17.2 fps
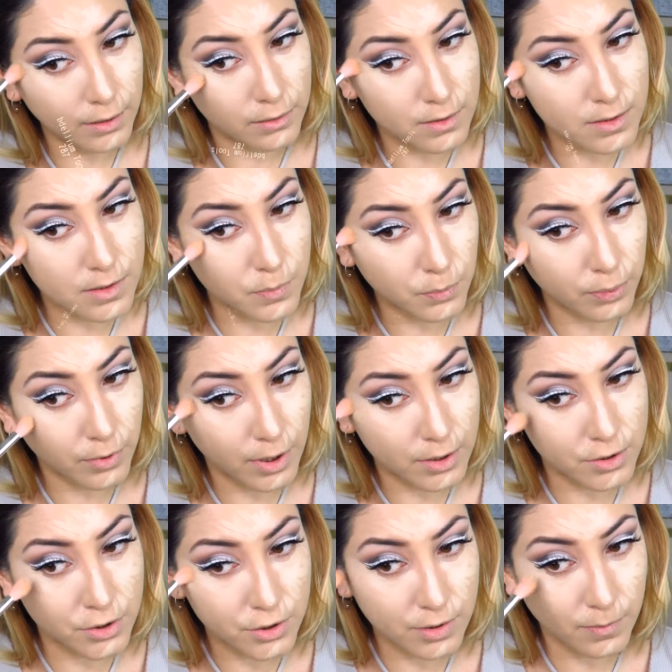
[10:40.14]
This
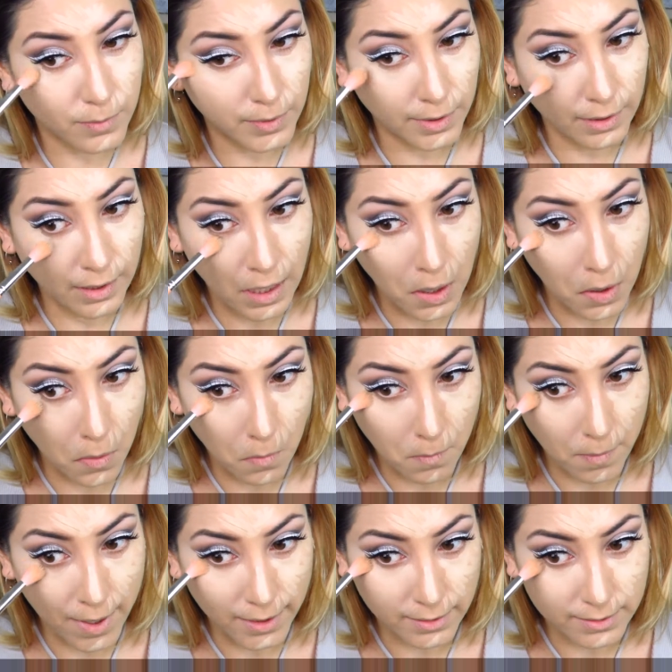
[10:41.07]
brush to blend
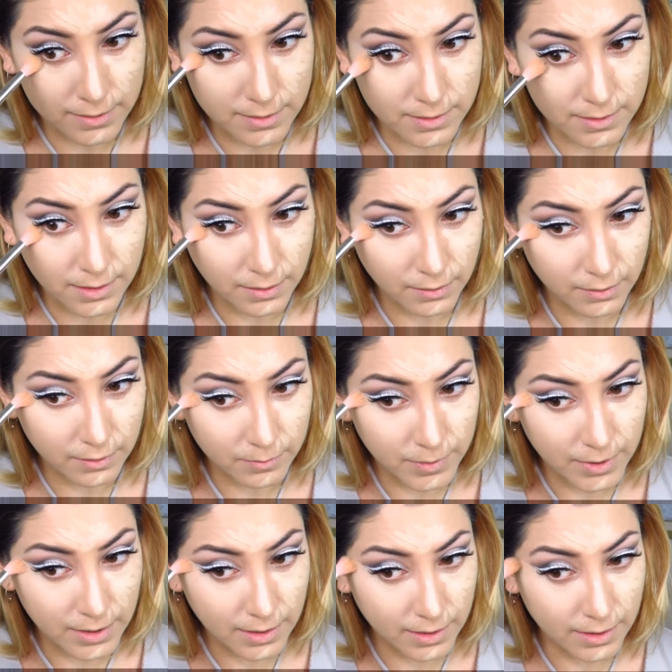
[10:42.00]
out my concealer
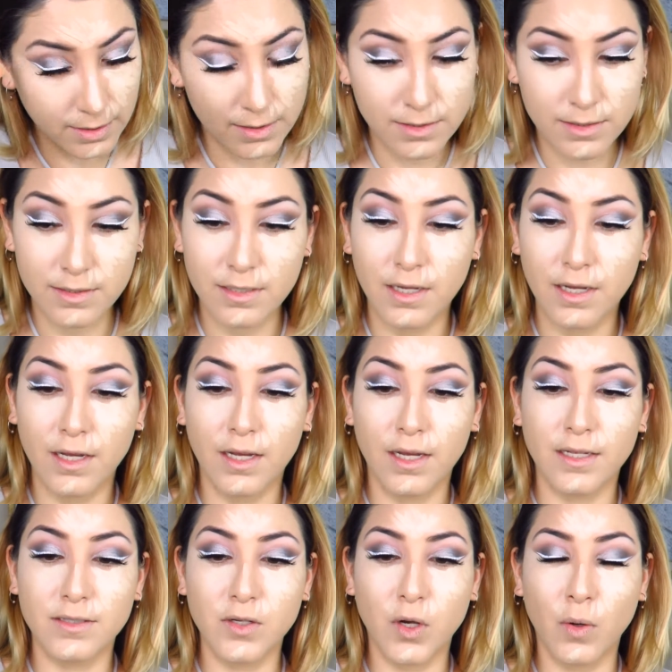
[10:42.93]
because
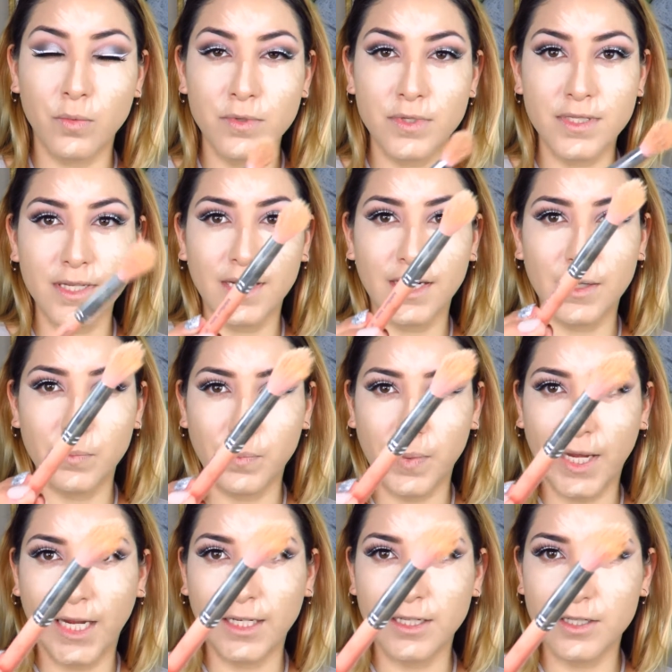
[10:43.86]
it's almost like a
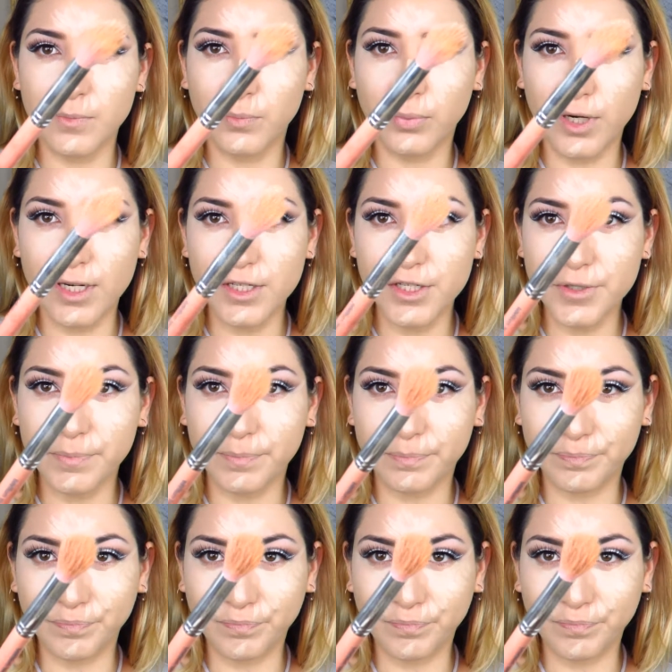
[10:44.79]
paint brush.